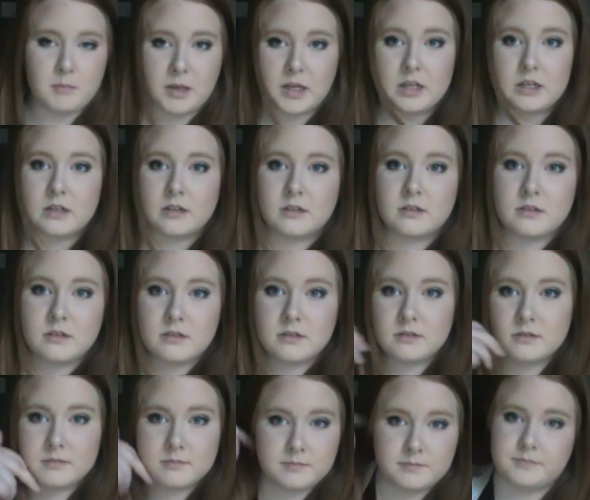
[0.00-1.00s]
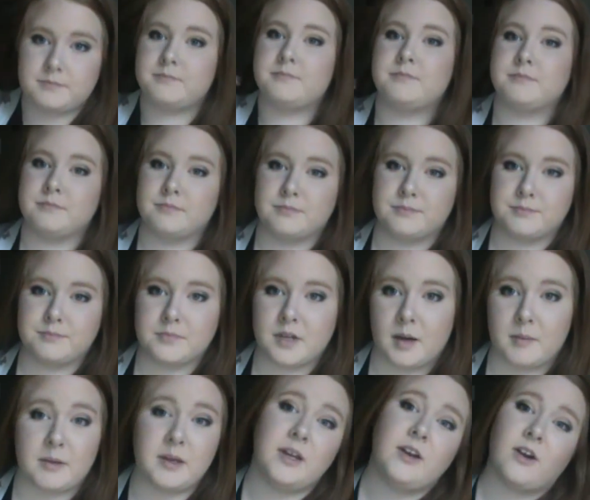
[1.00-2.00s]
And
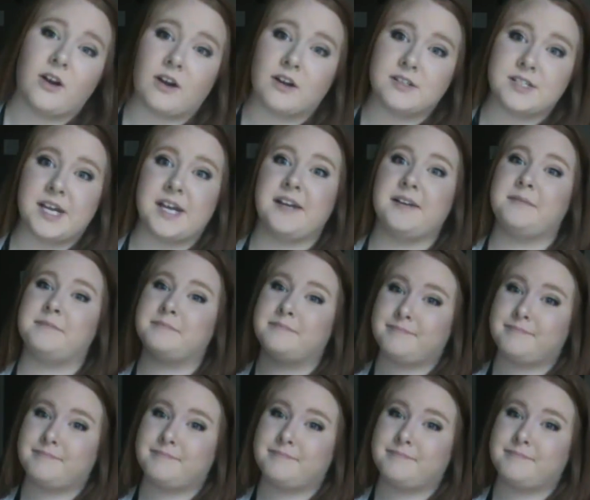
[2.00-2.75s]
I'm here, aren't I?